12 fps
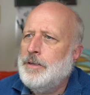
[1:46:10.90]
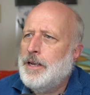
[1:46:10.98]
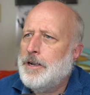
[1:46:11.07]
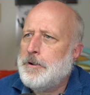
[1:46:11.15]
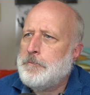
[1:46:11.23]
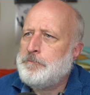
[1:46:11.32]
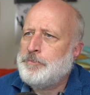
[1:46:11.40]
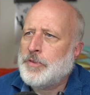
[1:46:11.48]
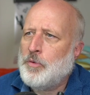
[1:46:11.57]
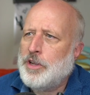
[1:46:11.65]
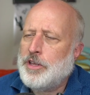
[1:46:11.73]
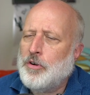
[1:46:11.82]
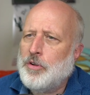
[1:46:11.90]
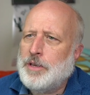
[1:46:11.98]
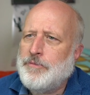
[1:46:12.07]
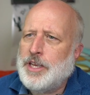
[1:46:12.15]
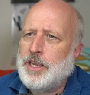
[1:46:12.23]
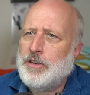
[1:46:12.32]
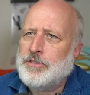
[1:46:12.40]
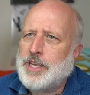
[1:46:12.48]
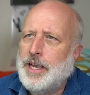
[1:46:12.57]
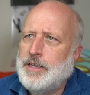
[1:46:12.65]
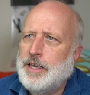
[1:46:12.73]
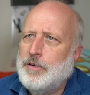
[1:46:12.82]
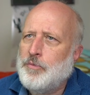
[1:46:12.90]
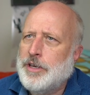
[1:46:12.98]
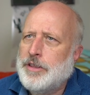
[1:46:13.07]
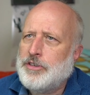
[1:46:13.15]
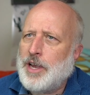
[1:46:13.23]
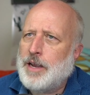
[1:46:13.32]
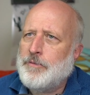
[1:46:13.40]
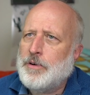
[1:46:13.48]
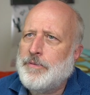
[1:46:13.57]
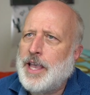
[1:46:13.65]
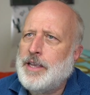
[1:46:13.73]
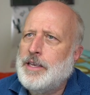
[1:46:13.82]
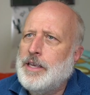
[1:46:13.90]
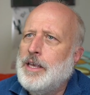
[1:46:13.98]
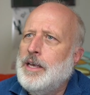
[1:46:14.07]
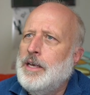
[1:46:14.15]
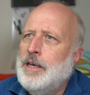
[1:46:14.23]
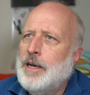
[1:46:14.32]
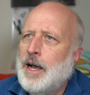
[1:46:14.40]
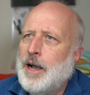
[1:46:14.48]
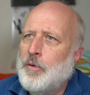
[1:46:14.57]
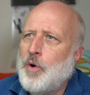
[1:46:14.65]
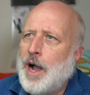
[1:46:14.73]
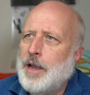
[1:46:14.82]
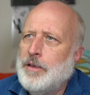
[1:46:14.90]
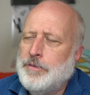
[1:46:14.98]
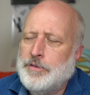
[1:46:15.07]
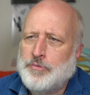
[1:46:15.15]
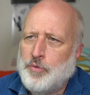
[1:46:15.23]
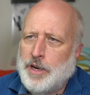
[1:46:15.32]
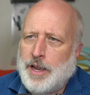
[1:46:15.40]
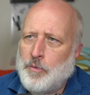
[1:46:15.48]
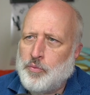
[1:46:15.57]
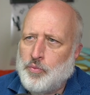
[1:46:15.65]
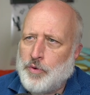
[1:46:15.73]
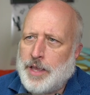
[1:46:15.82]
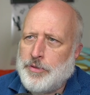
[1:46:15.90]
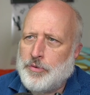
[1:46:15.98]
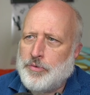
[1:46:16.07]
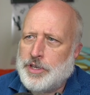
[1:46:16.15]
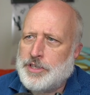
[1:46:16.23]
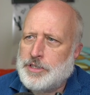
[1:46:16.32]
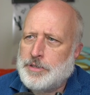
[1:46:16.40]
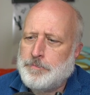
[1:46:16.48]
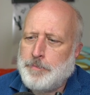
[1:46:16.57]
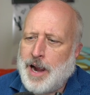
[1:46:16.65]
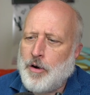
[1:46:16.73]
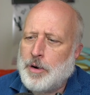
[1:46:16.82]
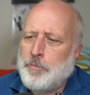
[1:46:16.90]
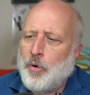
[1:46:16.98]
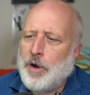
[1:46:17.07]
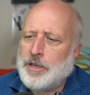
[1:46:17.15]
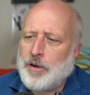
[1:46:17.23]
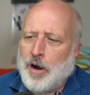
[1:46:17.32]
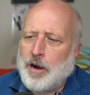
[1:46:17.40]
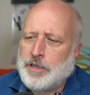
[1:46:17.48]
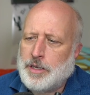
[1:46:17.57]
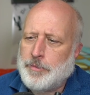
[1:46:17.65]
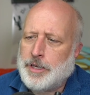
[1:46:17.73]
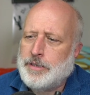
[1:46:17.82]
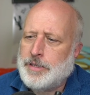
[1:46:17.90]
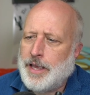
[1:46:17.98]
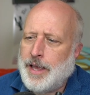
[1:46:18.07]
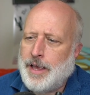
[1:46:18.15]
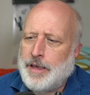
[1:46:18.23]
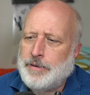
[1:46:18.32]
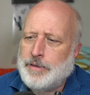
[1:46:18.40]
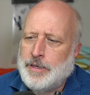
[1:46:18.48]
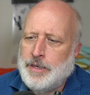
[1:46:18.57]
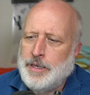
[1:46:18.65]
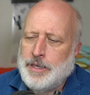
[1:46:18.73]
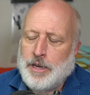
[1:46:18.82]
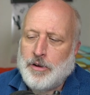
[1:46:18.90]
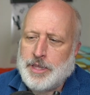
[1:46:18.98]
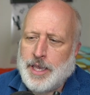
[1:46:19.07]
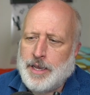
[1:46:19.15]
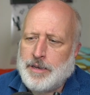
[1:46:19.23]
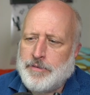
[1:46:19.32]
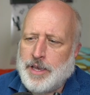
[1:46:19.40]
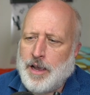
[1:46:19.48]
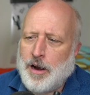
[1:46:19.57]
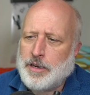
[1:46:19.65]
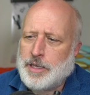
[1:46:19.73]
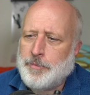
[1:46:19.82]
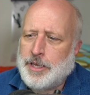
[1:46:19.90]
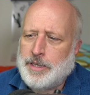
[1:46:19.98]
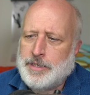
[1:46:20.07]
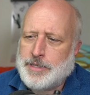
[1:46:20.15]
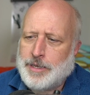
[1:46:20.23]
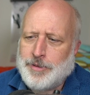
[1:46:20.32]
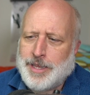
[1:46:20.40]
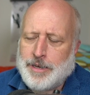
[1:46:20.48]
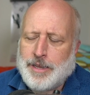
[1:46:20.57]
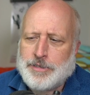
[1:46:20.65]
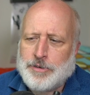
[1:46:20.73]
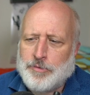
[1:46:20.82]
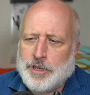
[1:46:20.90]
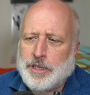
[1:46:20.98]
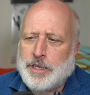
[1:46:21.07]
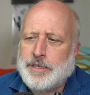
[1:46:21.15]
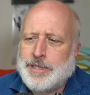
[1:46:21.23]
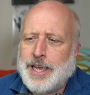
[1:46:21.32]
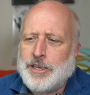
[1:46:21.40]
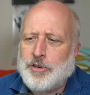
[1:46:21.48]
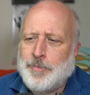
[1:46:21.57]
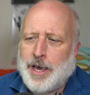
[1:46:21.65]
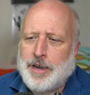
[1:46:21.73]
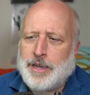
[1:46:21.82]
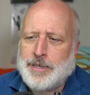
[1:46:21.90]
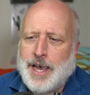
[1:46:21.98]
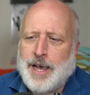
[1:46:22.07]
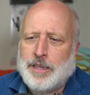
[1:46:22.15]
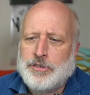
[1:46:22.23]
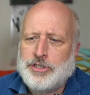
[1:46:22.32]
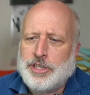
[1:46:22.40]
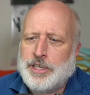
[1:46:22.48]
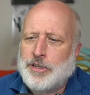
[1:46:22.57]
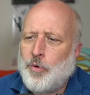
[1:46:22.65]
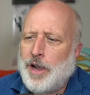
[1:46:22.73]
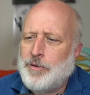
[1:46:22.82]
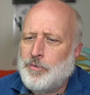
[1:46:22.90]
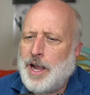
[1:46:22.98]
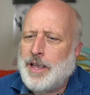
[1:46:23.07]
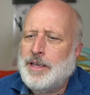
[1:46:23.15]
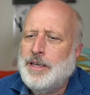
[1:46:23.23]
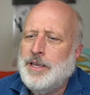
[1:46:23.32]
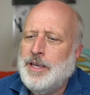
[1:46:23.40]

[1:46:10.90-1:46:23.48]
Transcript: Um, one of the early videos I did with John Verveke, Uh, why is when I ran through this PowerPoint argument, and, you know, at the end of the argument, he said, well, that doesn't really tell you about ontology, and quite right.